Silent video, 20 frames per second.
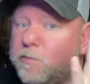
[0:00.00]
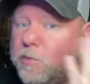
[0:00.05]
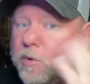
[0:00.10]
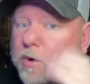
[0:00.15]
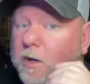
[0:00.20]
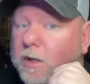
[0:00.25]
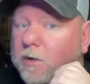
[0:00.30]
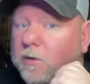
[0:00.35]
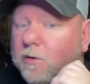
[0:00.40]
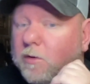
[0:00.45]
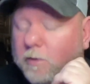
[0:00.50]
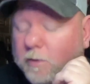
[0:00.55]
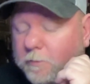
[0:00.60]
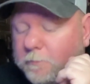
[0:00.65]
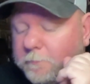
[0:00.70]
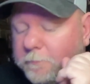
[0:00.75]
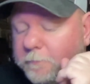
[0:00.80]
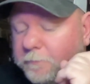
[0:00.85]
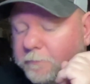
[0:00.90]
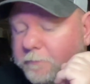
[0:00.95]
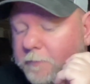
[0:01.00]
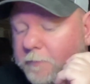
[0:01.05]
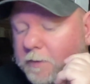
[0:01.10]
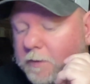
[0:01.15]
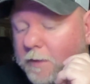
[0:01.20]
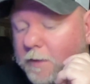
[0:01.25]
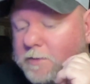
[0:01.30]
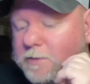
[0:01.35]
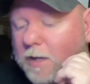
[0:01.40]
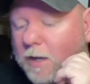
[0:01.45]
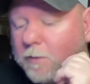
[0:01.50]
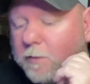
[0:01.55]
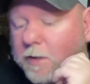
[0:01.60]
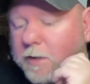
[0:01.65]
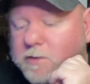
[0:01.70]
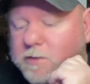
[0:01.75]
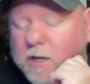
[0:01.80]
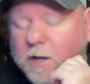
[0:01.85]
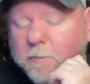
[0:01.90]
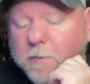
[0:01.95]
pretty good. That's not
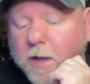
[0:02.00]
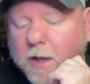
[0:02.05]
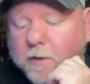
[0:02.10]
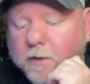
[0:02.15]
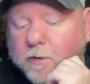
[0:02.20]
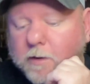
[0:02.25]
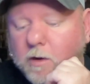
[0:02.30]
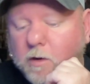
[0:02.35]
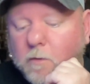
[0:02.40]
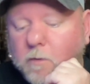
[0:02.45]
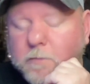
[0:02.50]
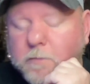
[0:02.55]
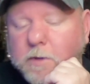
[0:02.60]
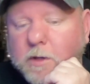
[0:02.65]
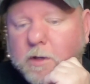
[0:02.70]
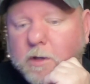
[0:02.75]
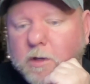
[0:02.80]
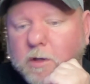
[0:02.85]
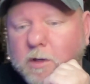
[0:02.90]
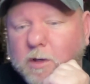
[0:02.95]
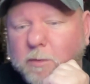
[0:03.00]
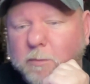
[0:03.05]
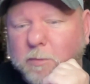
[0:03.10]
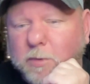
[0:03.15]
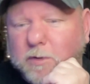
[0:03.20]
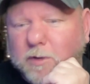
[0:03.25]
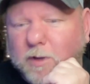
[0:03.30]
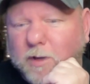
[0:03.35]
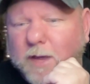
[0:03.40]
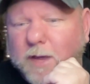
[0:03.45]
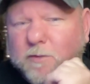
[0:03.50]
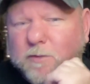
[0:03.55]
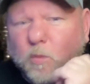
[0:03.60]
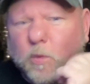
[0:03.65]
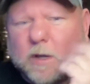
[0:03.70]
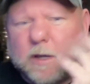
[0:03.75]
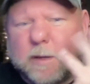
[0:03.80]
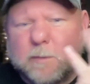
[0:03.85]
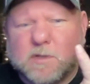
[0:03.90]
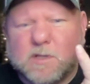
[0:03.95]
bad at all. But the Evan
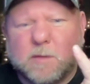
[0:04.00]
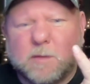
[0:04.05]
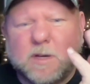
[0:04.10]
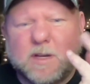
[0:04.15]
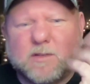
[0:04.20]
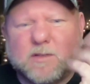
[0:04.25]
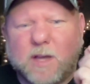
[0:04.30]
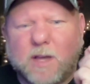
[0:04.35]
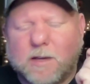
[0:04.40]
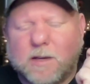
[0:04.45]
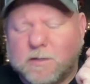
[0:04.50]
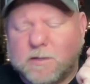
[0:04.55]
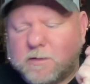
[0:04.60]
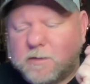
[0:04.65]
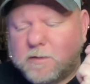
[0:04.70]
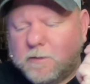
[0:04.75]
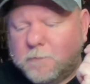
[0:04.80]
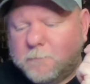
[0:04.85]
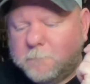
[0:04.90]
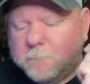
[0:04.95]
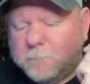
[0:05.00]
Williams to me tastes,